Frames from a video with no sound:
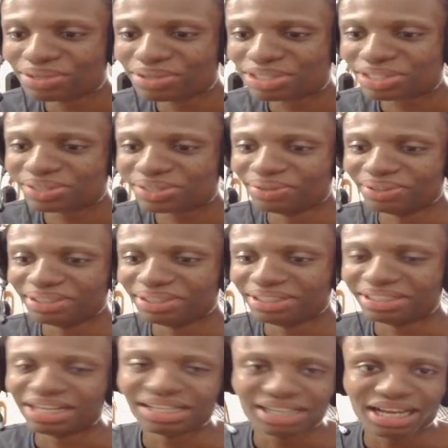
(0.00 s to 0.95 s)
So
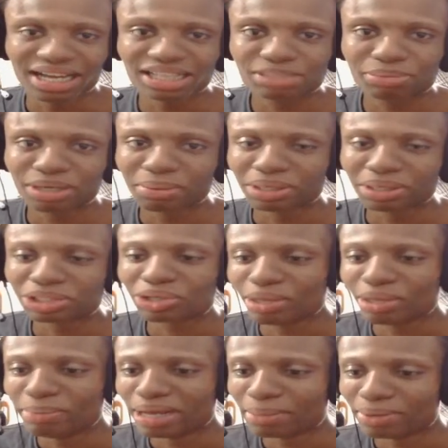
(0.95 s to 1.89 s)
that's pretty much how
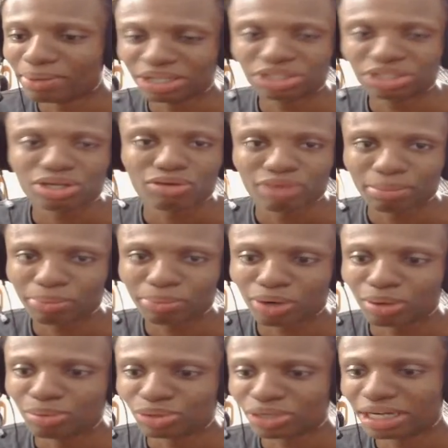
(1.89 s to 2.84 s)
you make money, solving
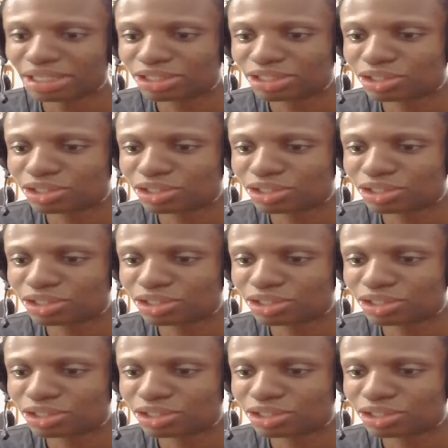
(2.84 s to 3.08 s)
problems, right?